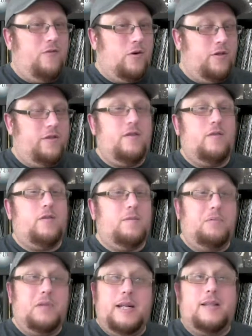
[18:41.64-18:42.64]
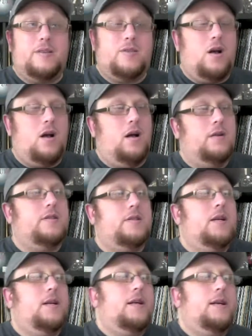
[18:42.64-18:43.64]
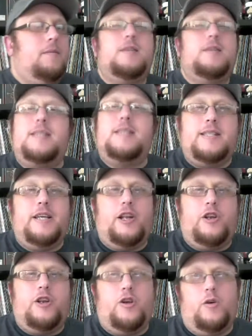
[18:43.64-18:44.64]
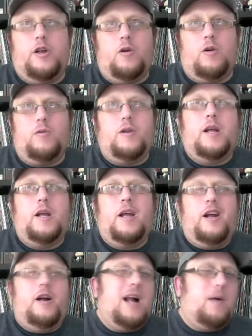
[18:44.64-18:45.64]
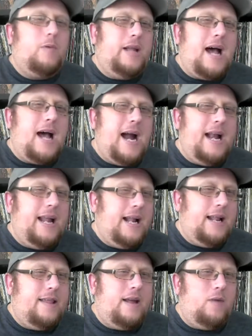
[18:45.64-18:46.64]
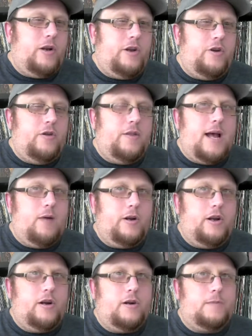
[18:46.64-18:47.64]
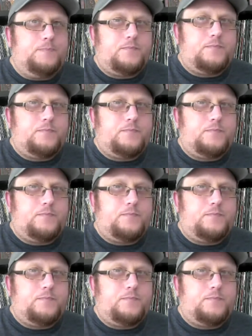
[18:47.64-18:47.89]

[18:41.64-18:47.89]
to complete the songs. Because it's easy to do. You're not really hiding anything when you do that. When you're,